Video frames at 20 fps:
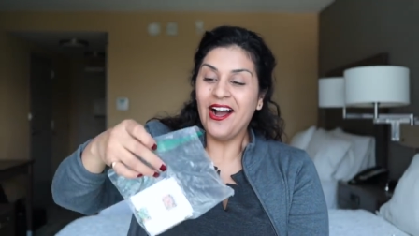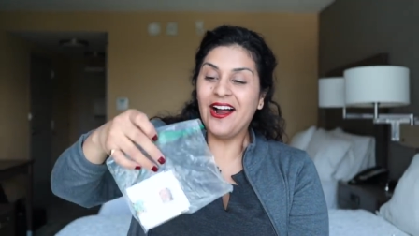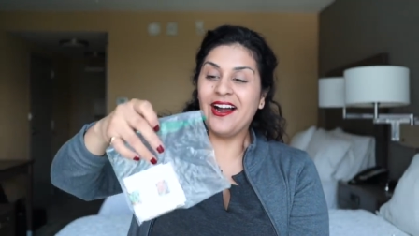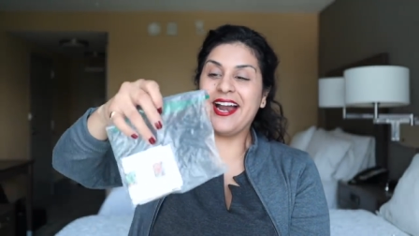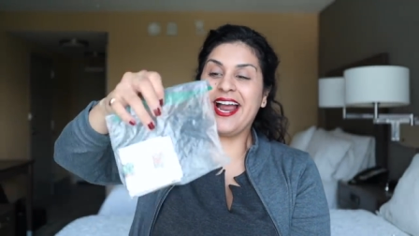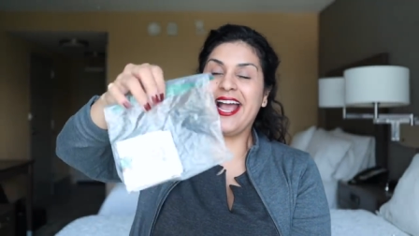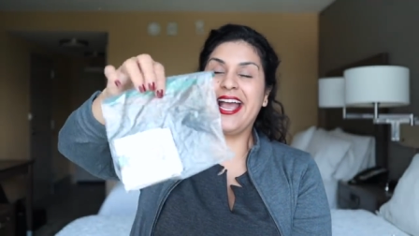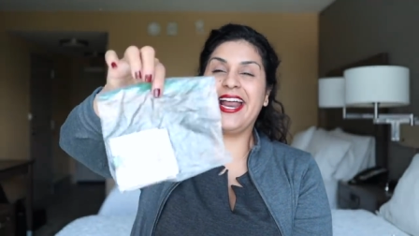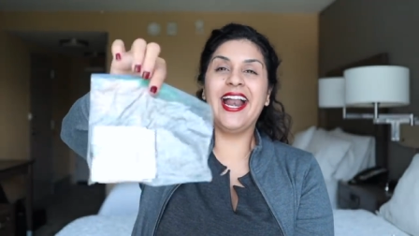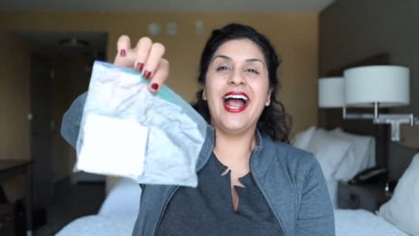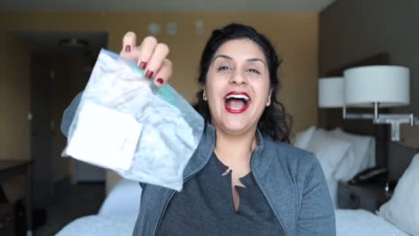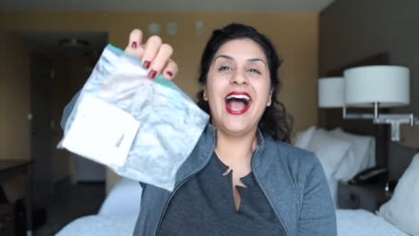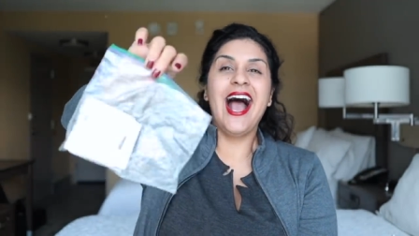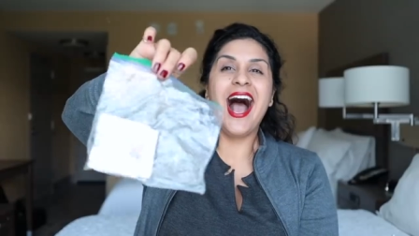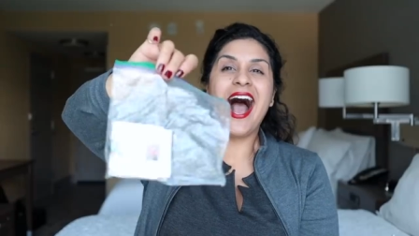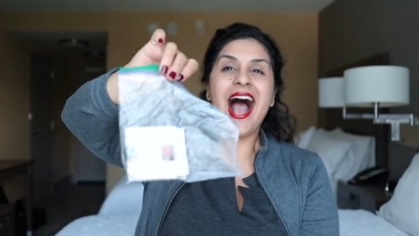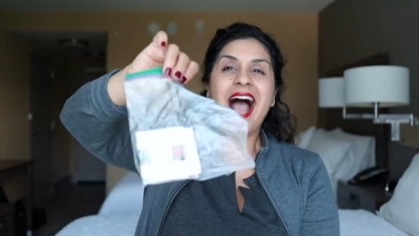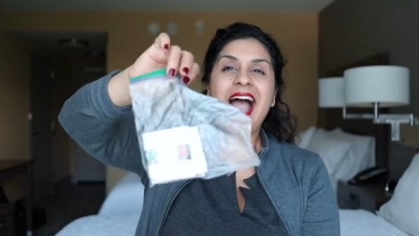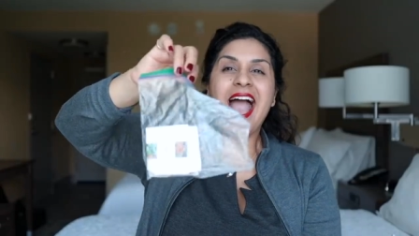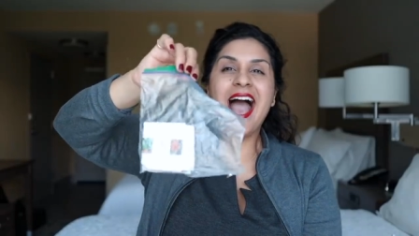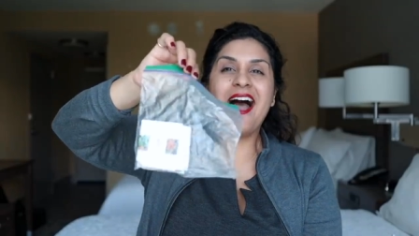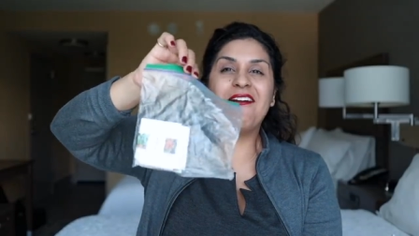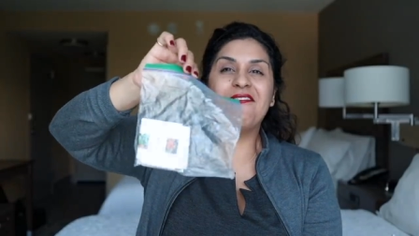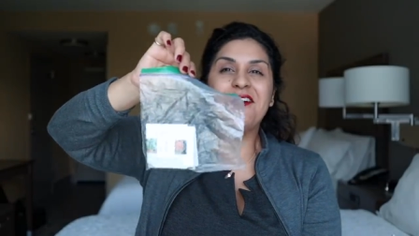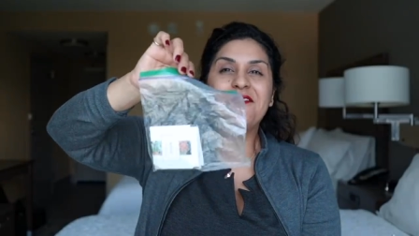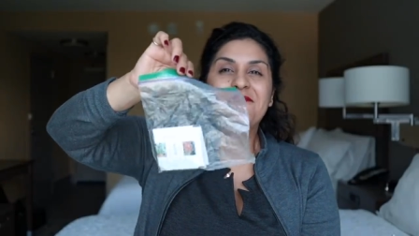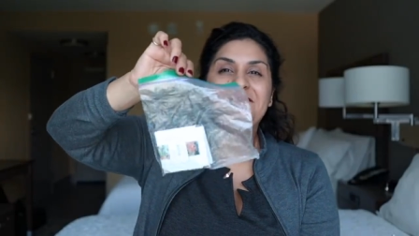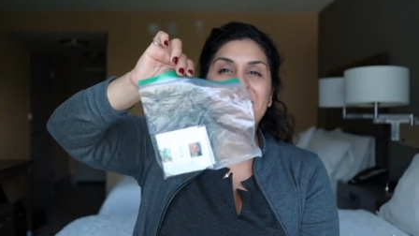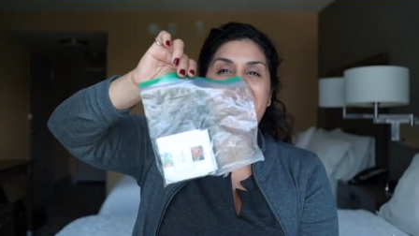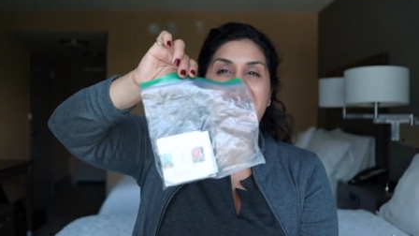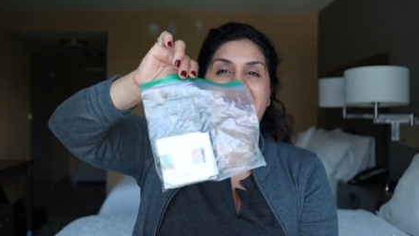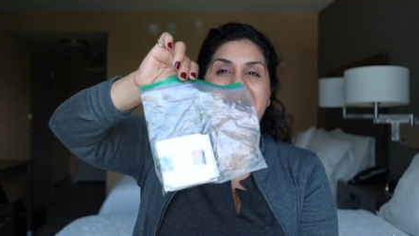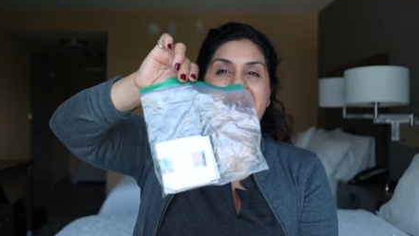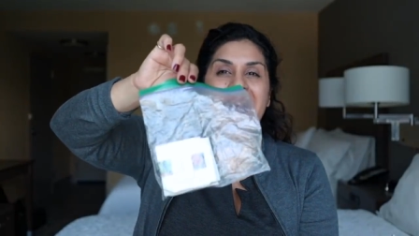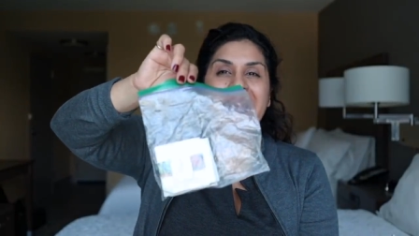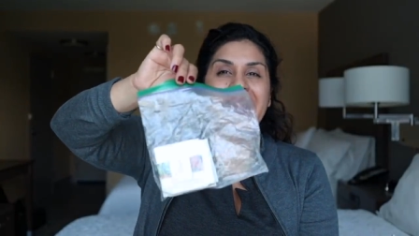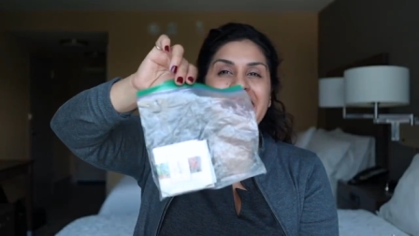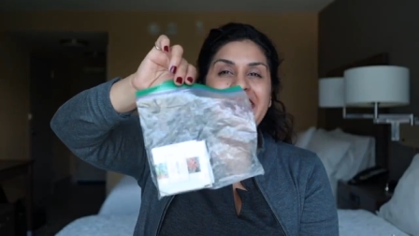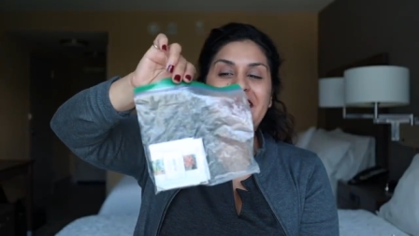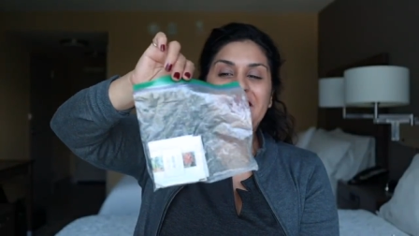All right, I have a
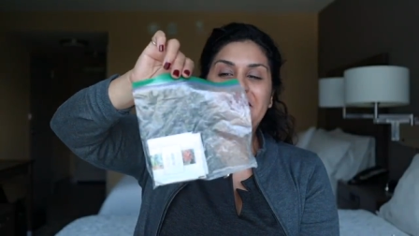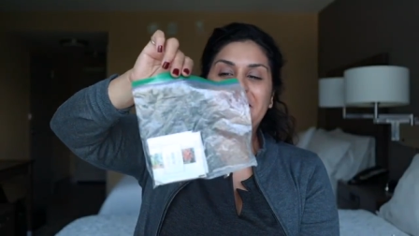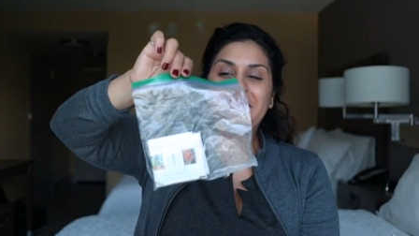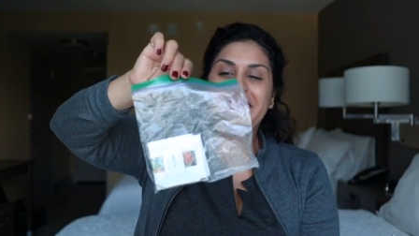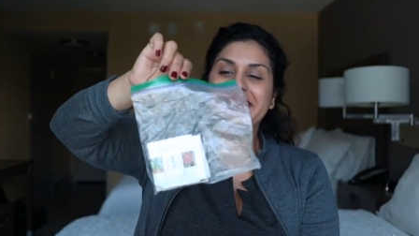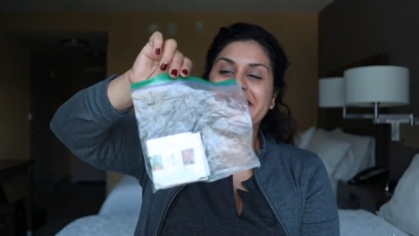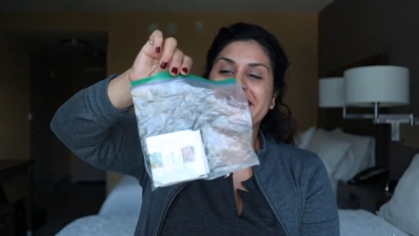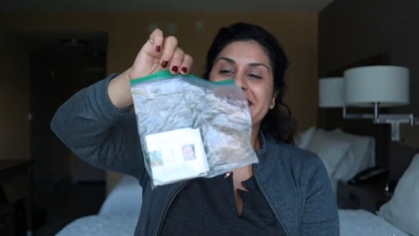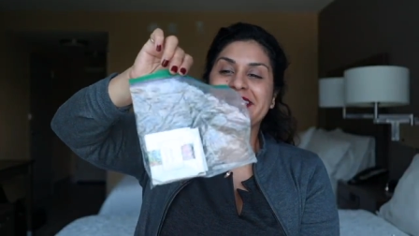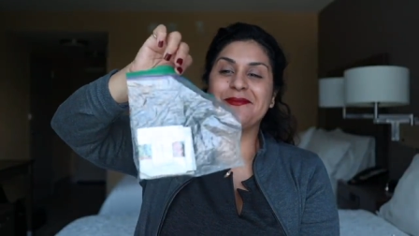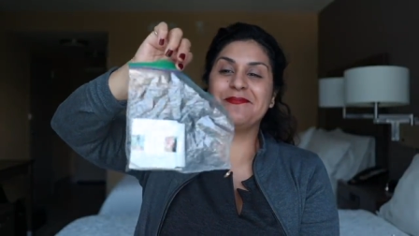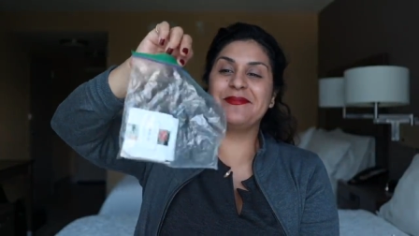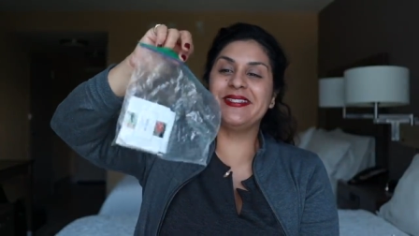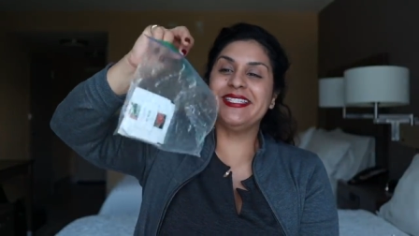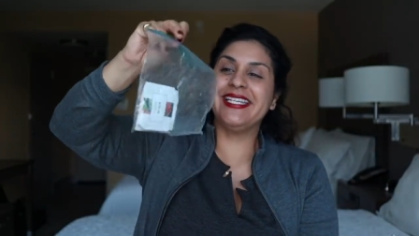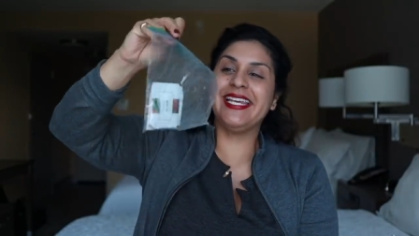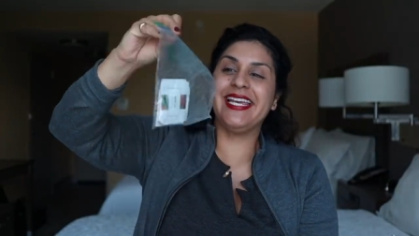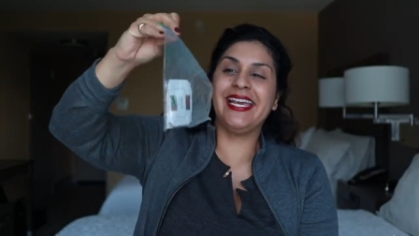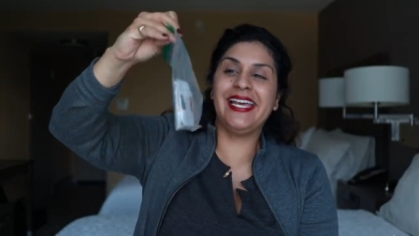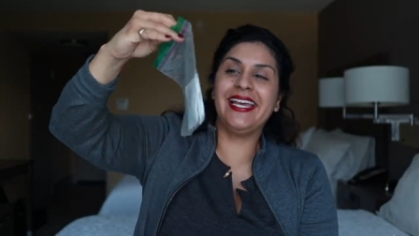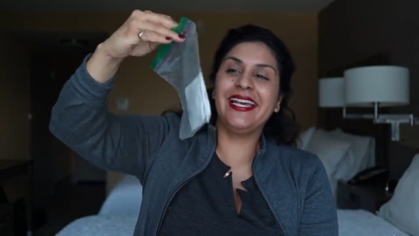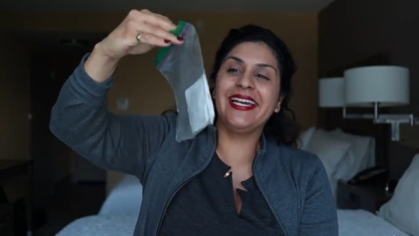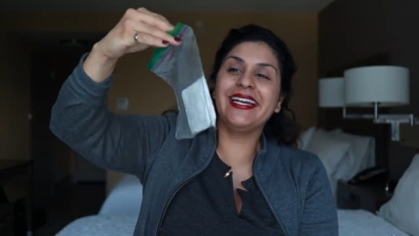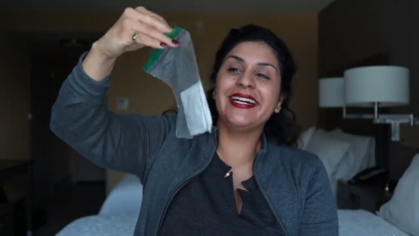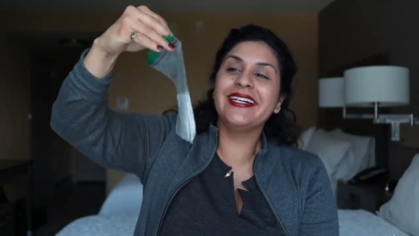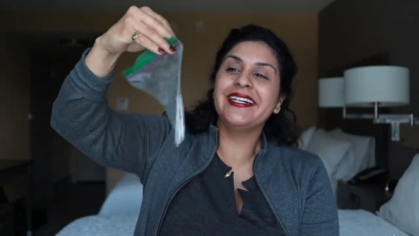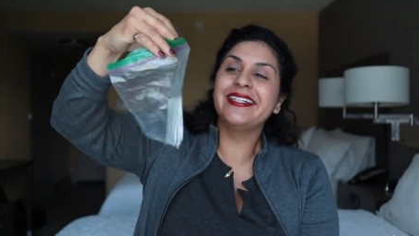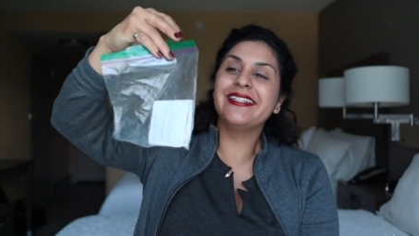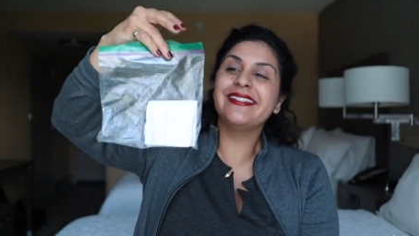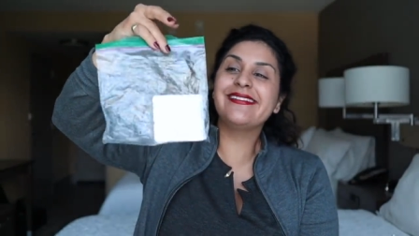bag with some tea,